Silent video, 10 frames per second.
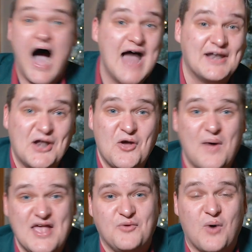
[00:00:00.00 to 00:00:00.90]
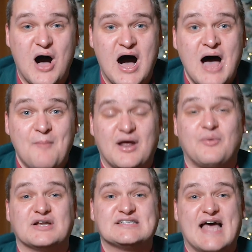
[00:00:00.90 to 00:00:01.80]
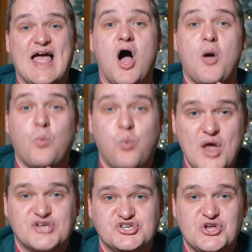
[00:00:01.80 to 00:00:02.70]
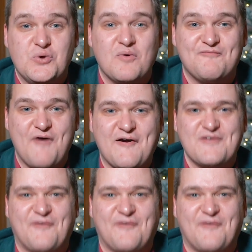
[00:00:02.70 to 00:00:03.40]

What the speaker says: I don't know where you are, but I want to say I wish you very,